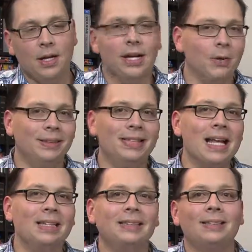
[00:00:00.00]
Anyways,
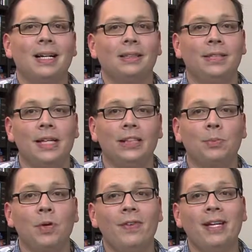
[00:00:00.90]
that is today's
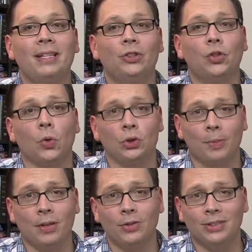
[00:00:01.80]
movie is George
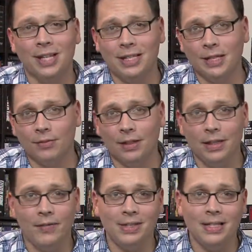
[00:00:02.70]
Romero's Night of the
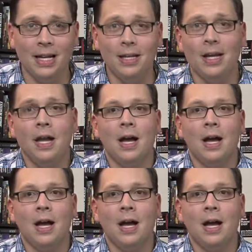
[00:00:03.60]
Living Dead.